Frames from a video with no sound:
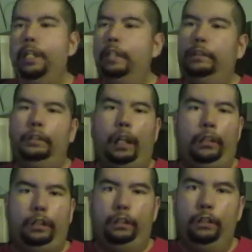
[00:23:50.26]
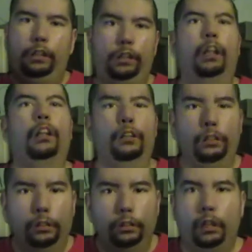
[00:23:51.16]
it does it
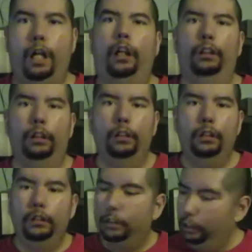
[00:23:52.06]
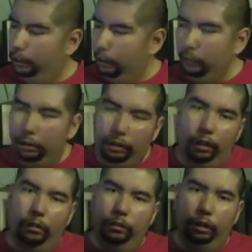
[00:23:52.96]
so well. There's so much
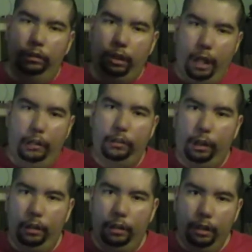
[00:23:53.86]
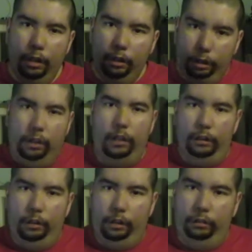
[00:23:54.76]
grotesque shit in this